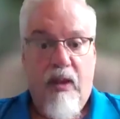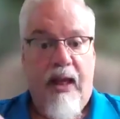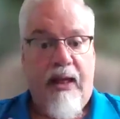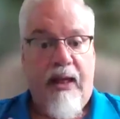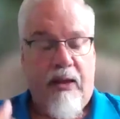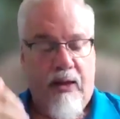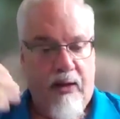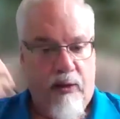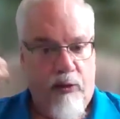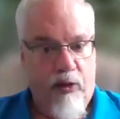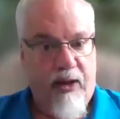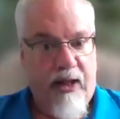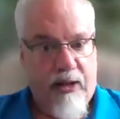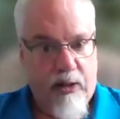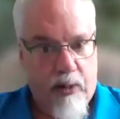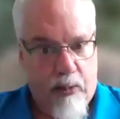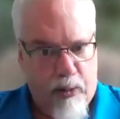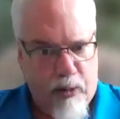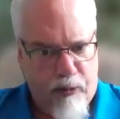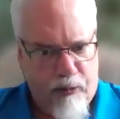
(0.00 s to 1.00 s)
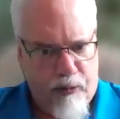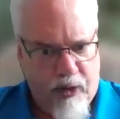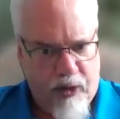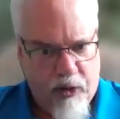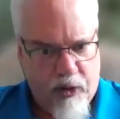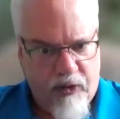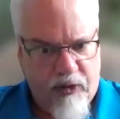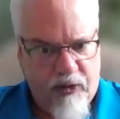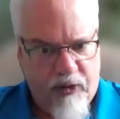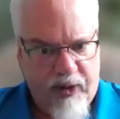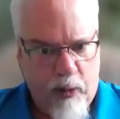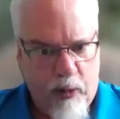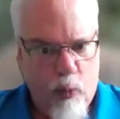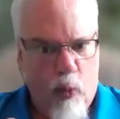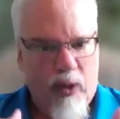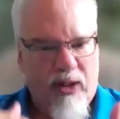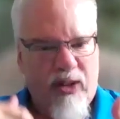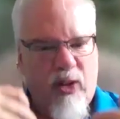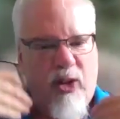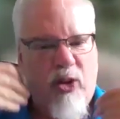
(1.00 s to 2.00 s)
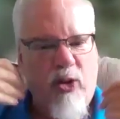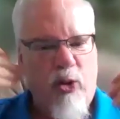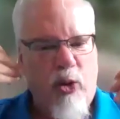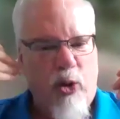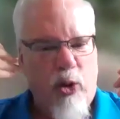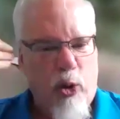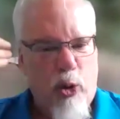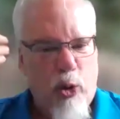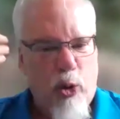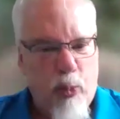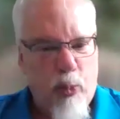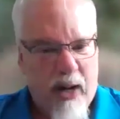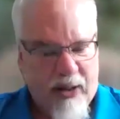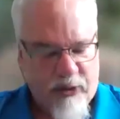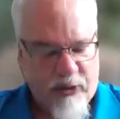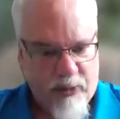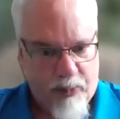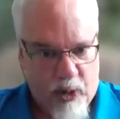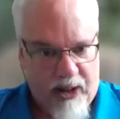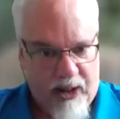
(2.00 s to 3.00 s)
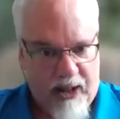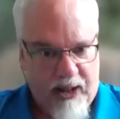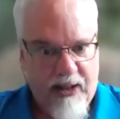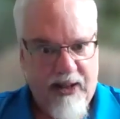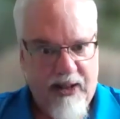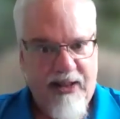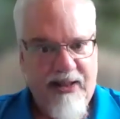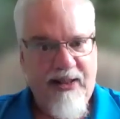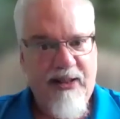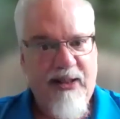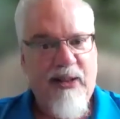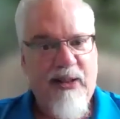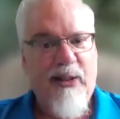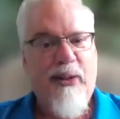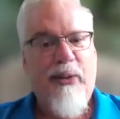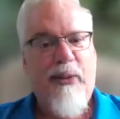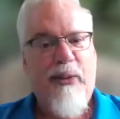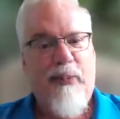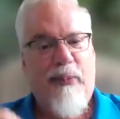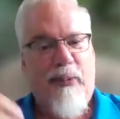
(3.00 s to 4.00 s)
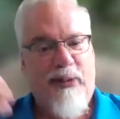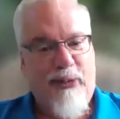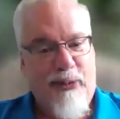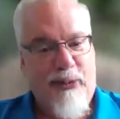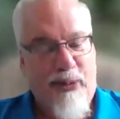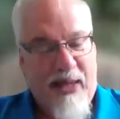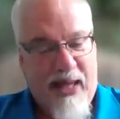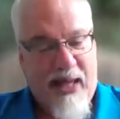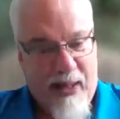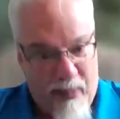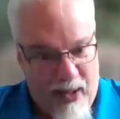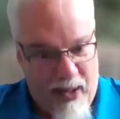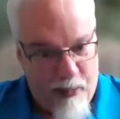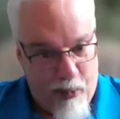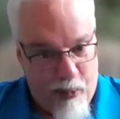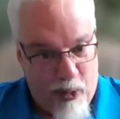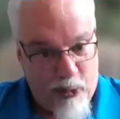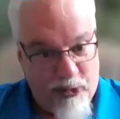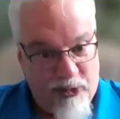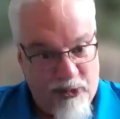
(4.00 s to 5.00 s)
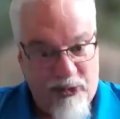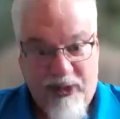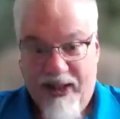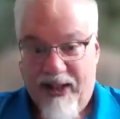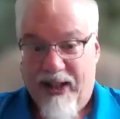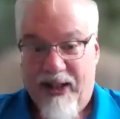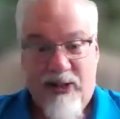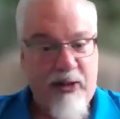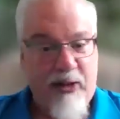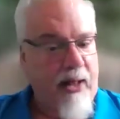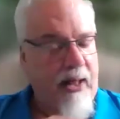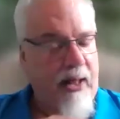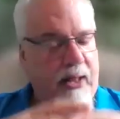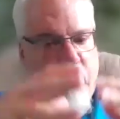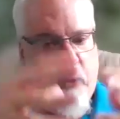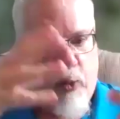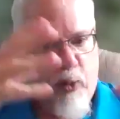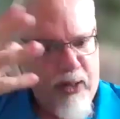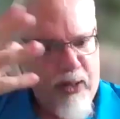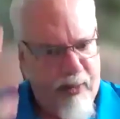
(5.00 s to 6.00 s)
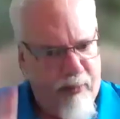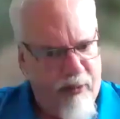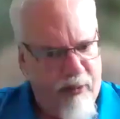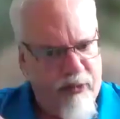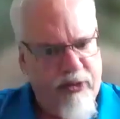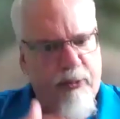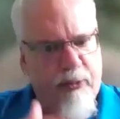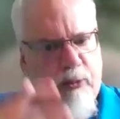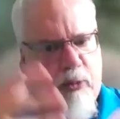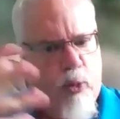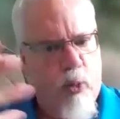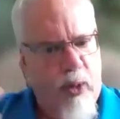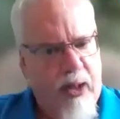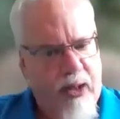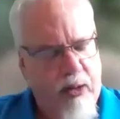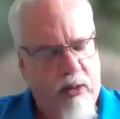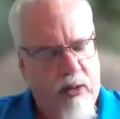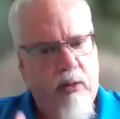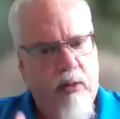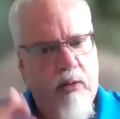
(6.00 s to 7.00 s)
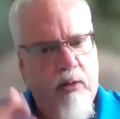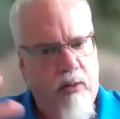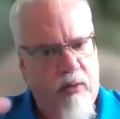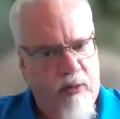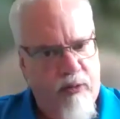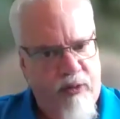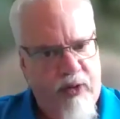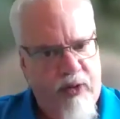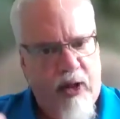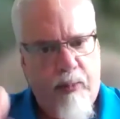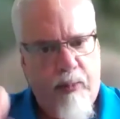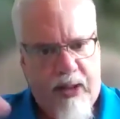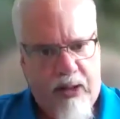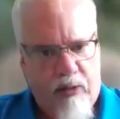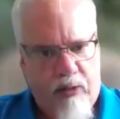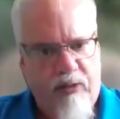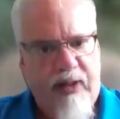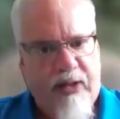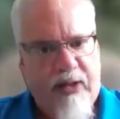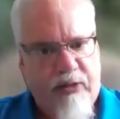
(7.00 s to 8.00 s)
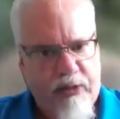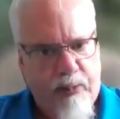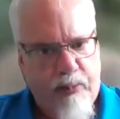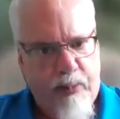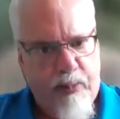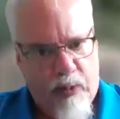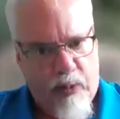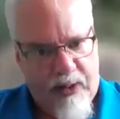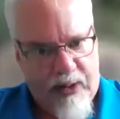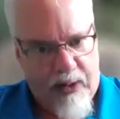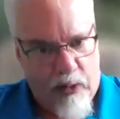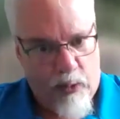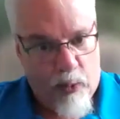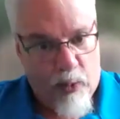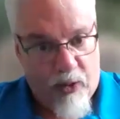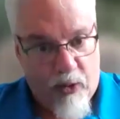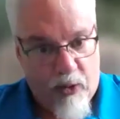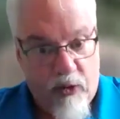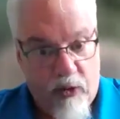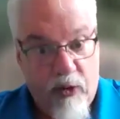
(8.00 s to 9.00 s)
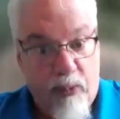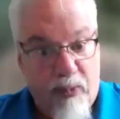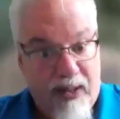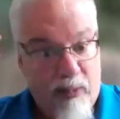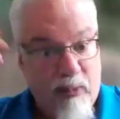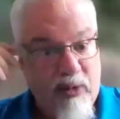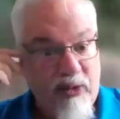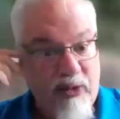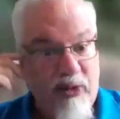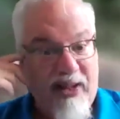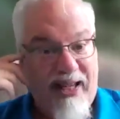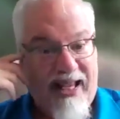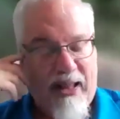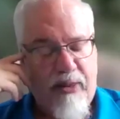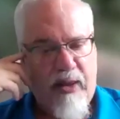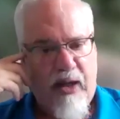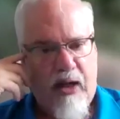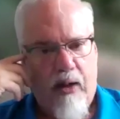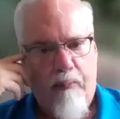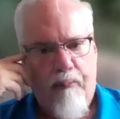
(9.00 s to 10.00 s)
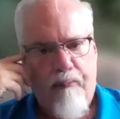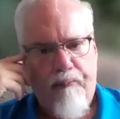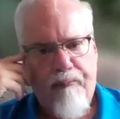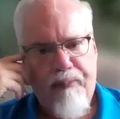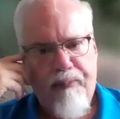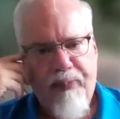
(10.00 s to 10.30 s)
and get their proficiency? What do you best bring? What do they most need? And you have some quite fair amount of flexibility in order to be able to get there.